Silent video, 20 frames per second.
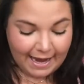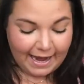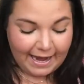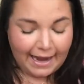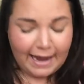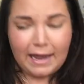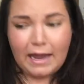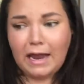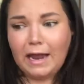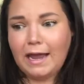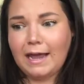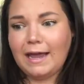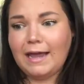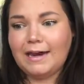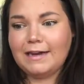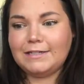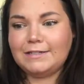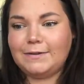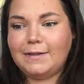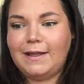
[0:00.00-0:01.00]
and I can't
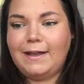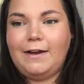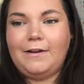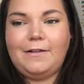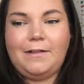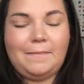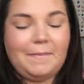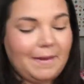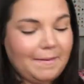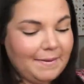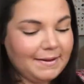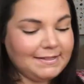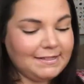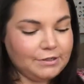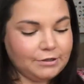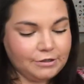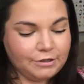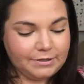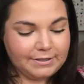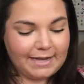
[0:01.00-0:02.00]
get into that here. Let me get my
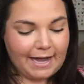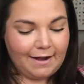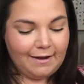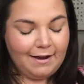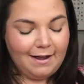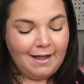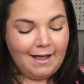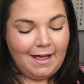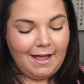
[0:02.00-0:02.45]
scissors out.